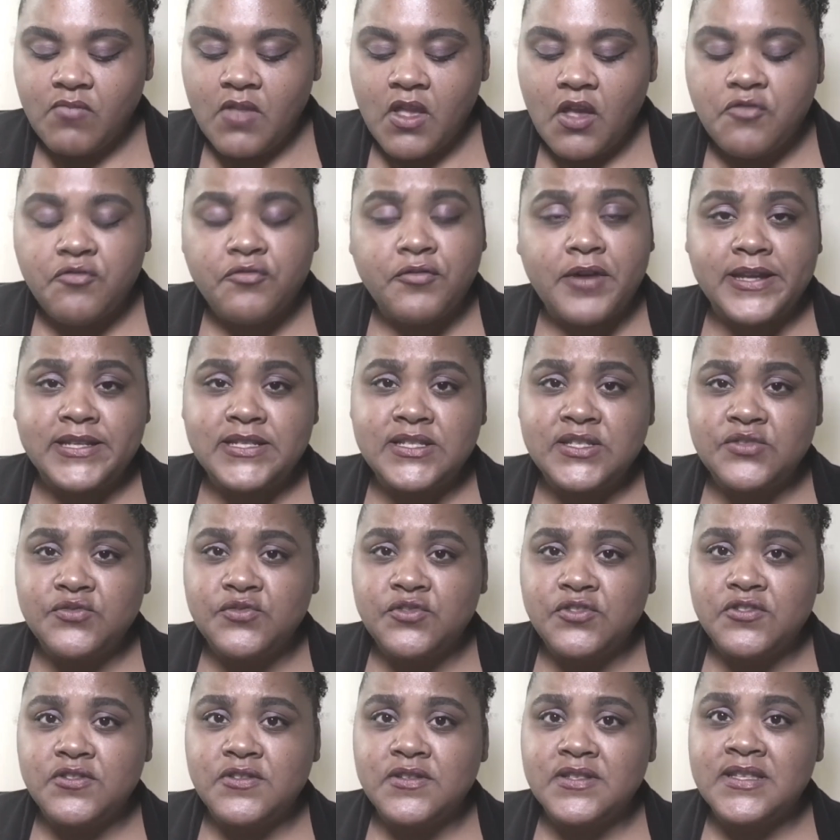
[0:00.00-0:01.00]
rice
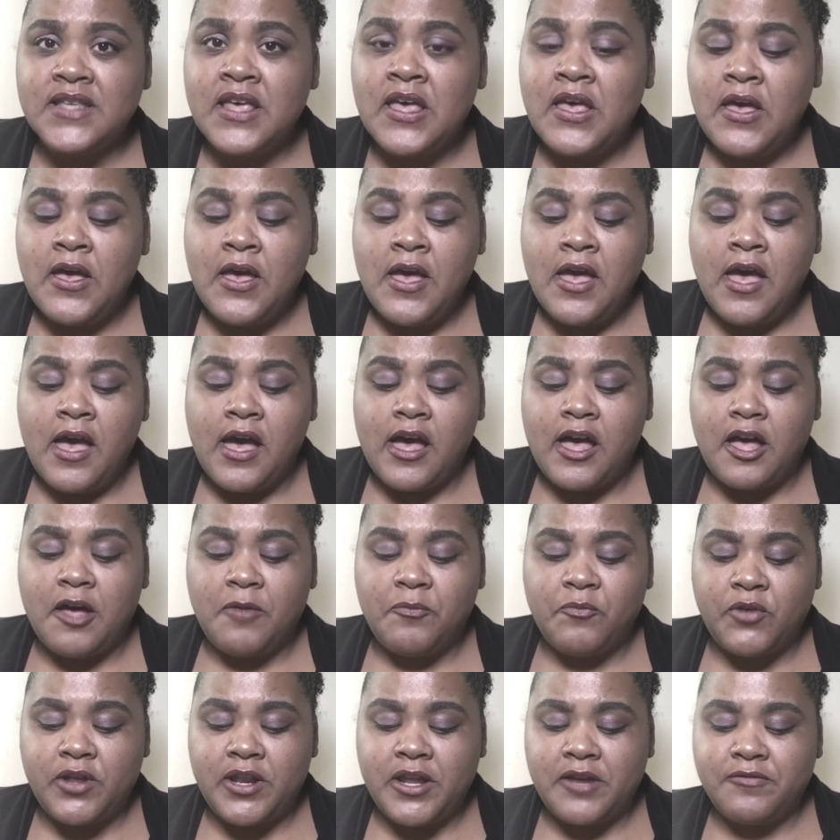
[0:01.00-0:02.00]
noodles.
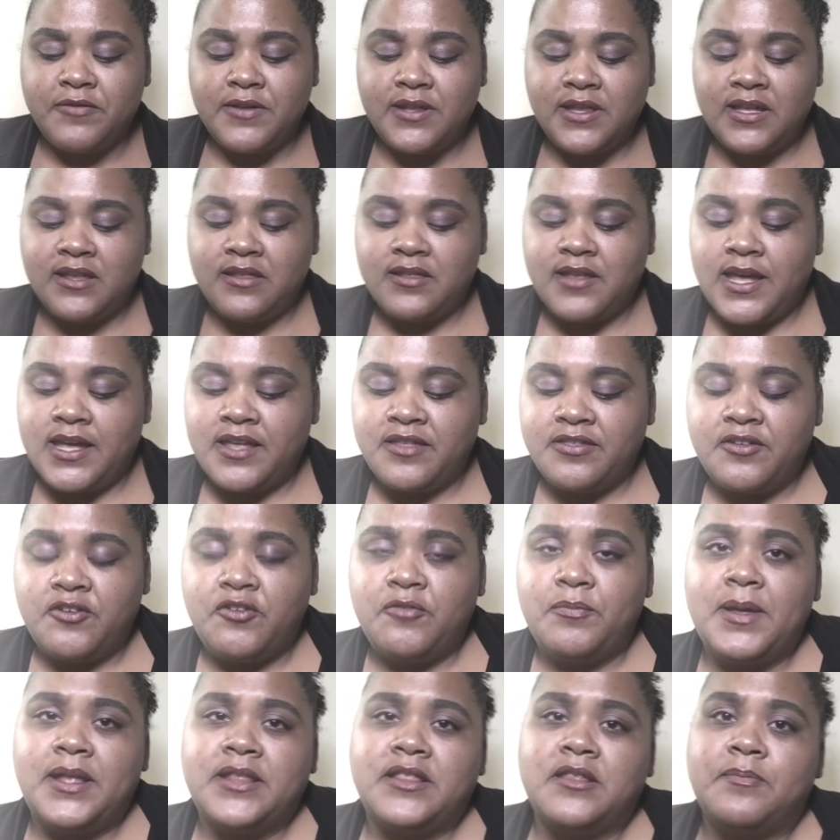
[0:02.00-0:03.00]
What I really like though
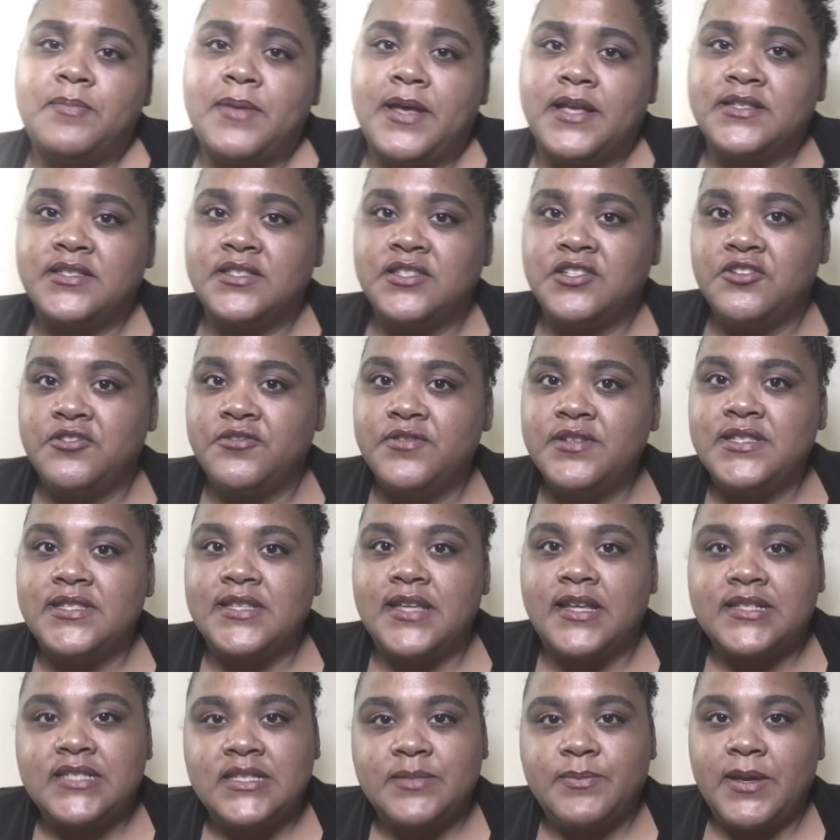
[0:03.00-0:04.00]
about the pesto is
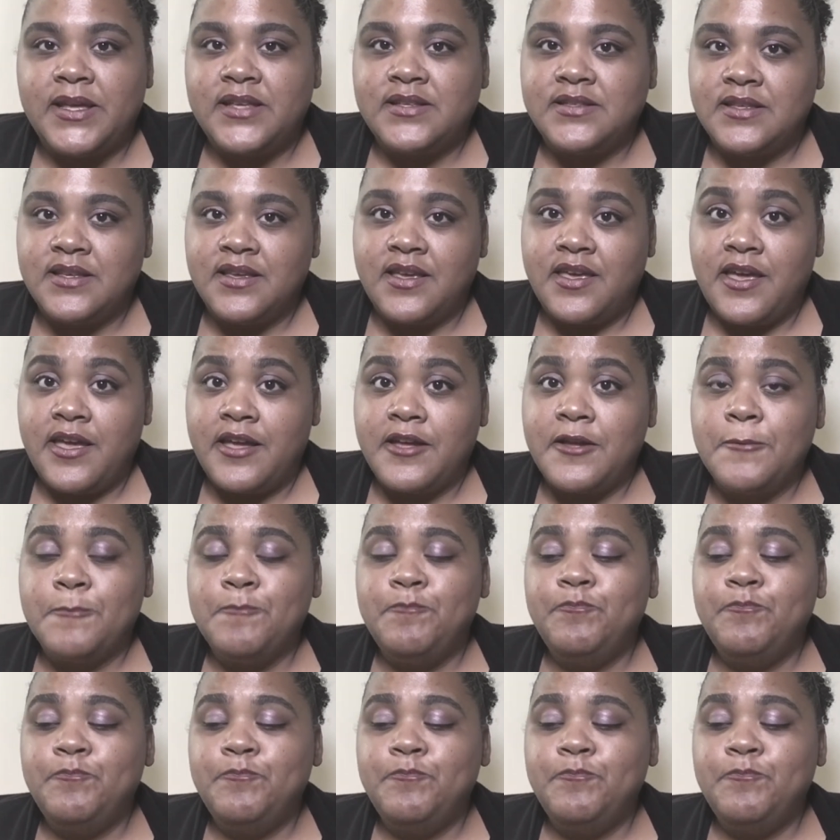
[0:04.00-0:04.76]
that spicy kick.